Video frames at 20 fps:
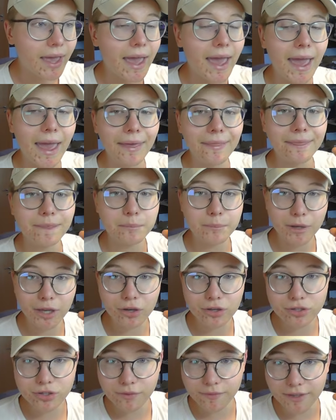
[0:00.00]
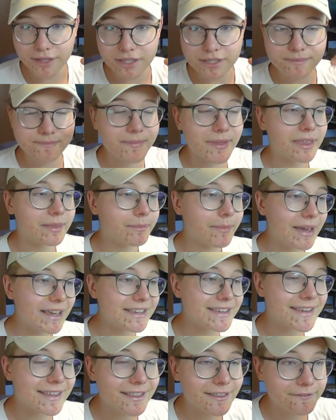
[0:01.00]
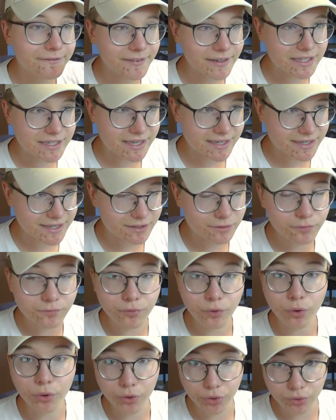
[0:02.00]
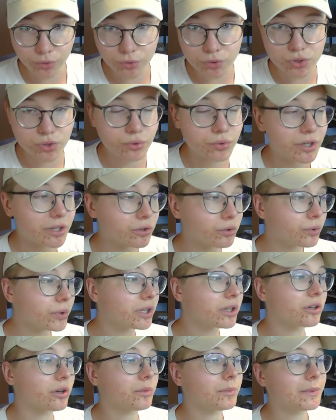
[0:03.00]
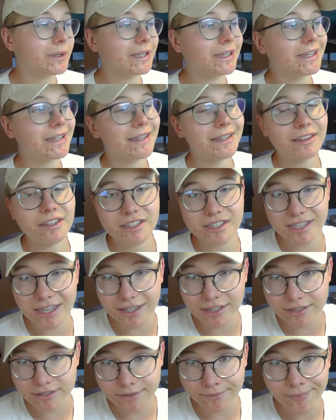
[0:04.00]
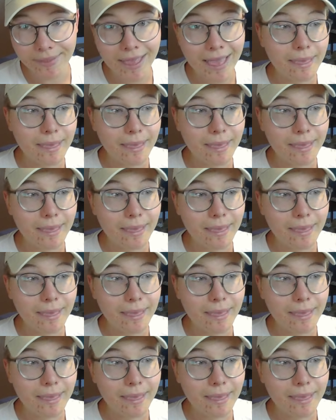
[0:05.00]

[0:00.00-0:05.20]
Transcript: And because of this, it basically fixes it for you so you can do it completely in the slicer.